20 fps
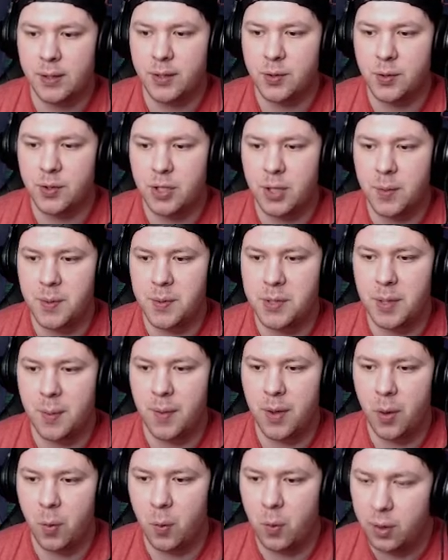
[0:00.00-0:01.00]
We'll tribute
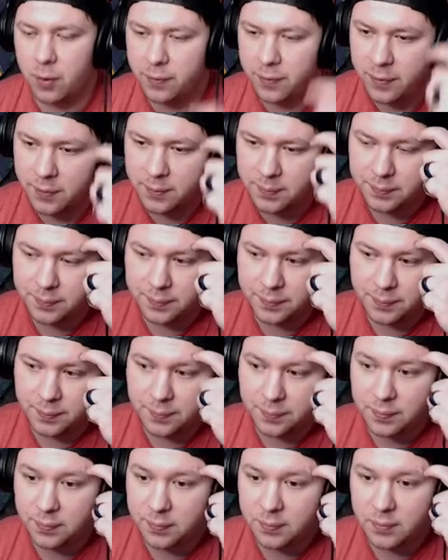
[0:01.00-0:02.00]
summon the wolf
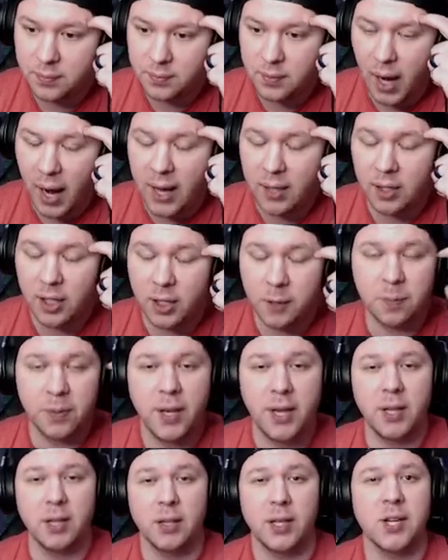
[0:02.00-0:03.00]
I like
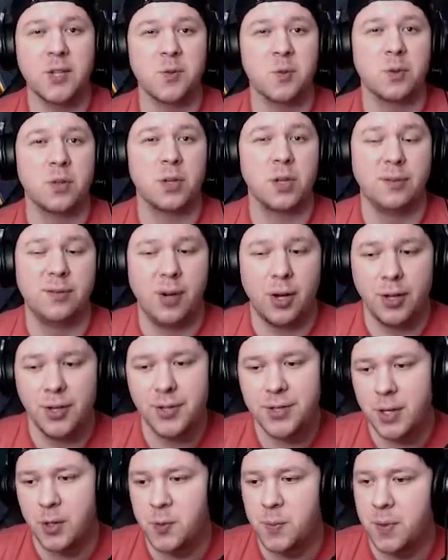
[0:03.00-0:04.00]
playing Lightsworn
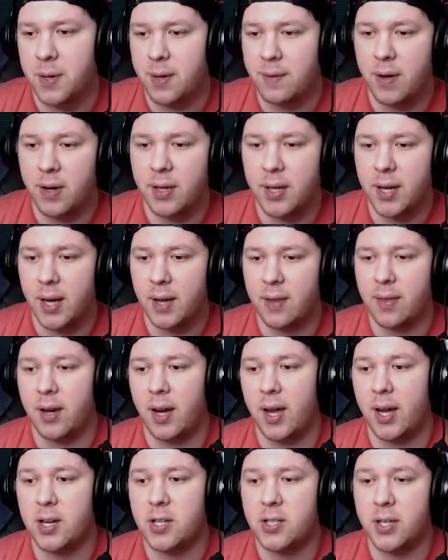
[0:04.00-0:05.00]
Lavals. That was pretty fun deck that I
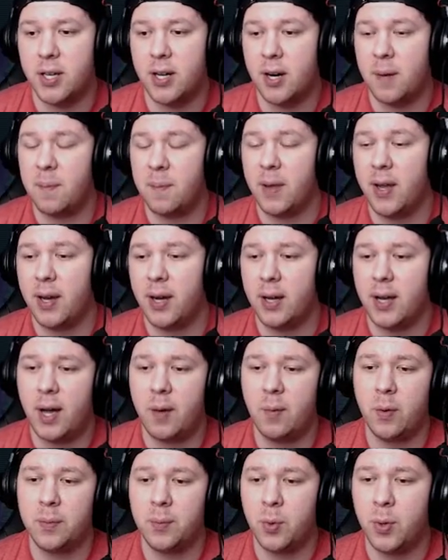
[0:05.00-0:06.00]
actually ended up playing at
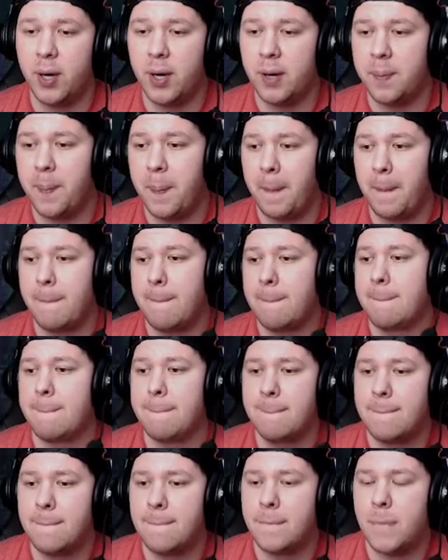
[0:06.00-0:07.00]
one point.
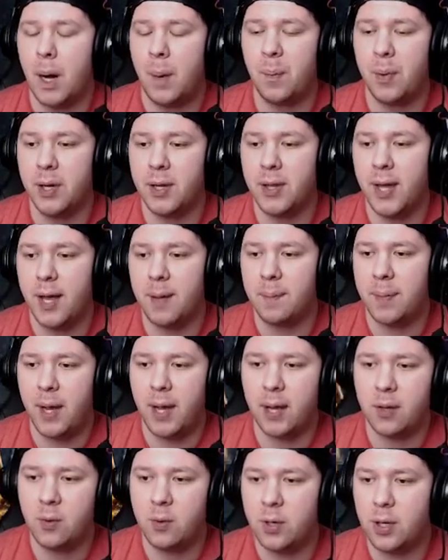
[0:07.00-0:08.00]
Might bring that
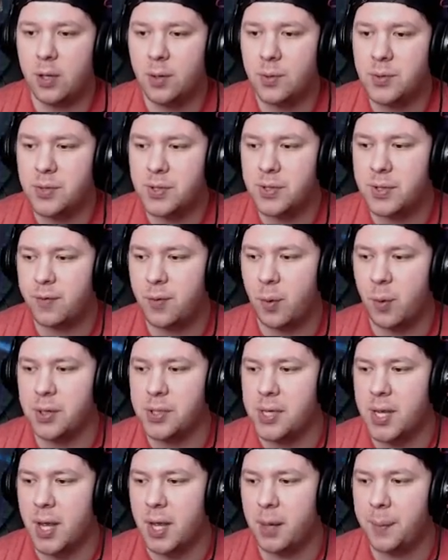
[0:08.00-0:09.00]
back, who knows? If you want to
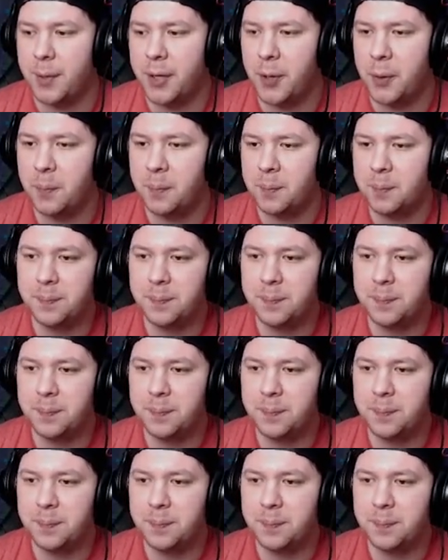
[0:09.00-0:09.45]
see that, let me know.